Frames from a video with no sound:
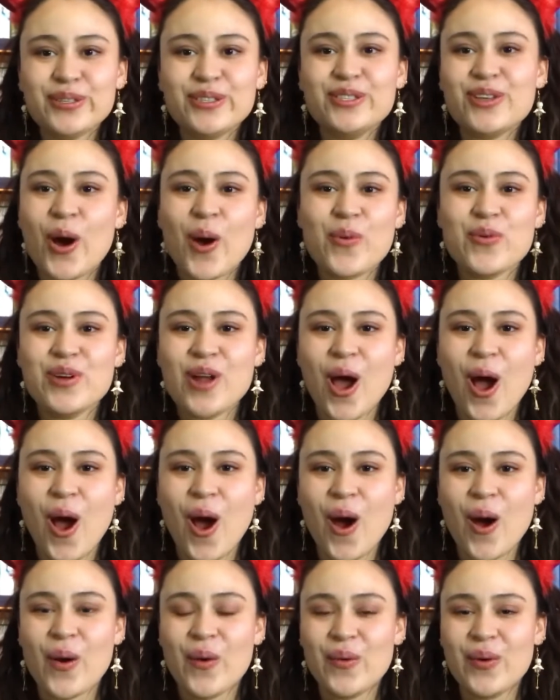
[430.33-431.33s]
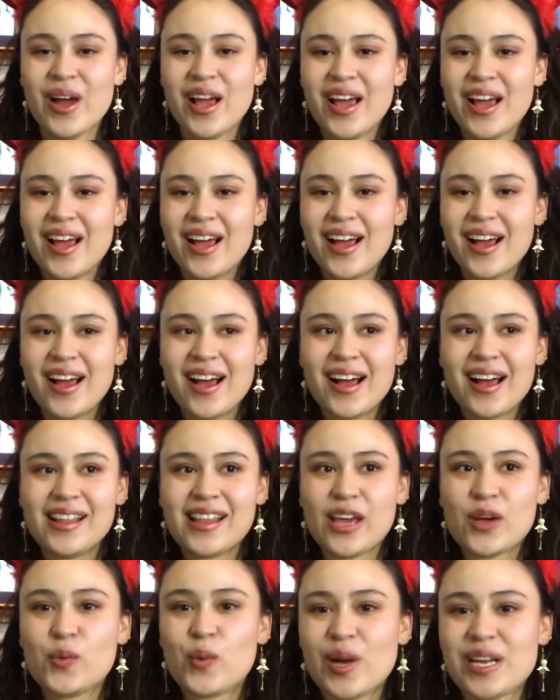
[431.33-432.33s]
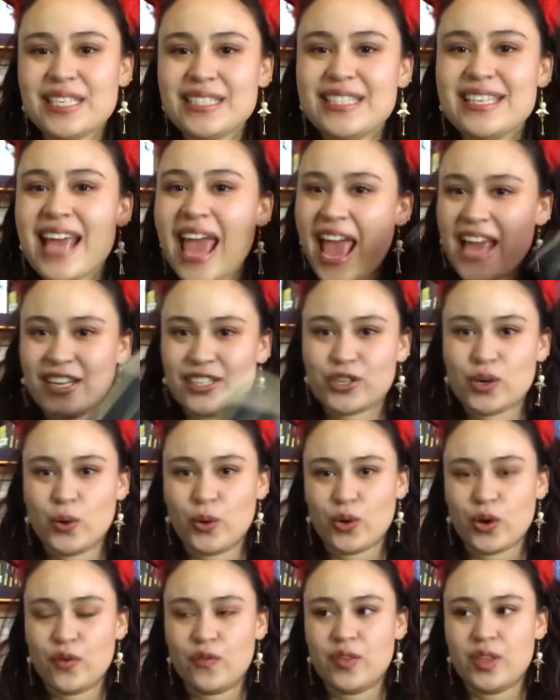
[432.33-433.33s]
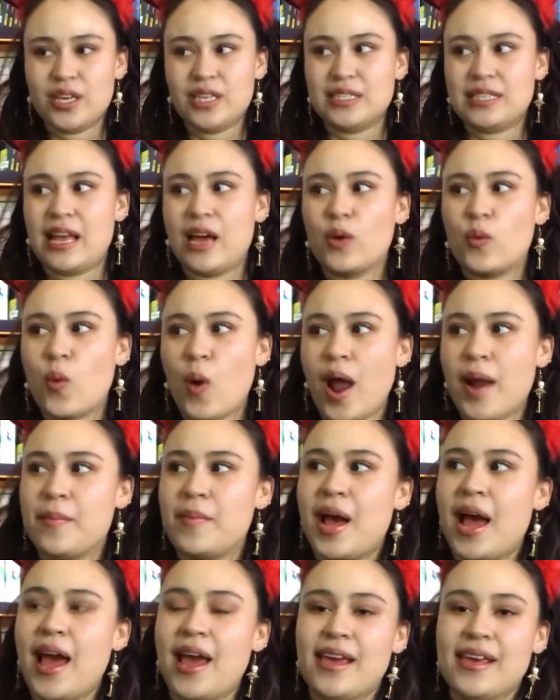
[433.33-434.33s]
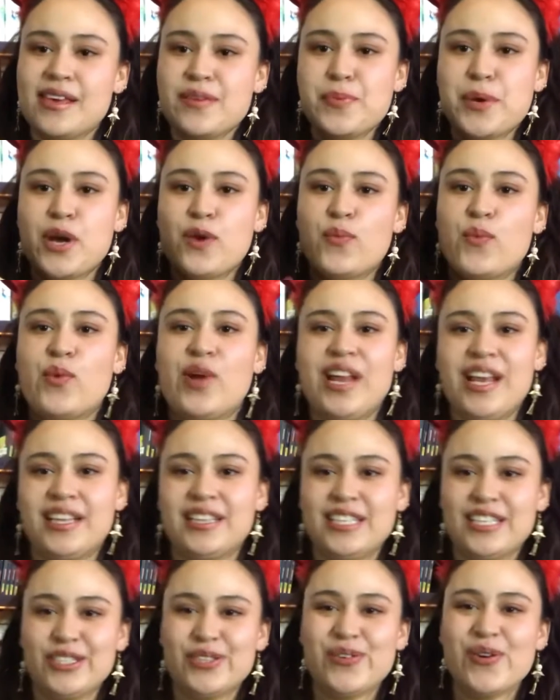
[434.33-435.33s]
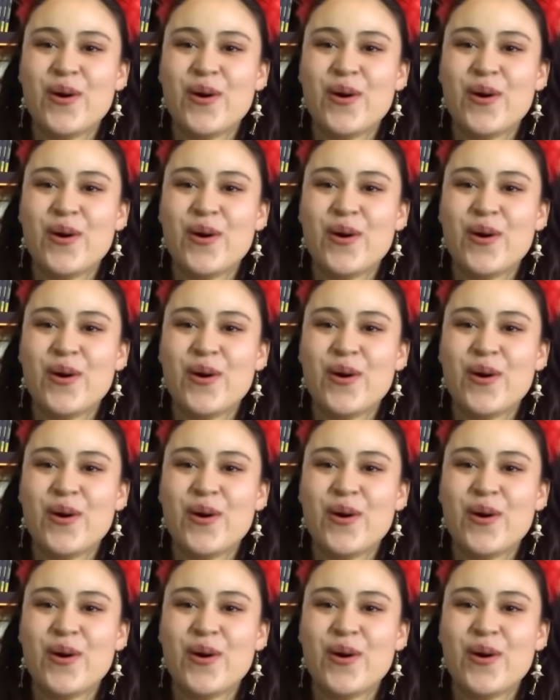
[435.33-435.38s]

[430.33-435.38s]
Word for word: you don't know, like, what is the end goal of this? Like, what am I even reading this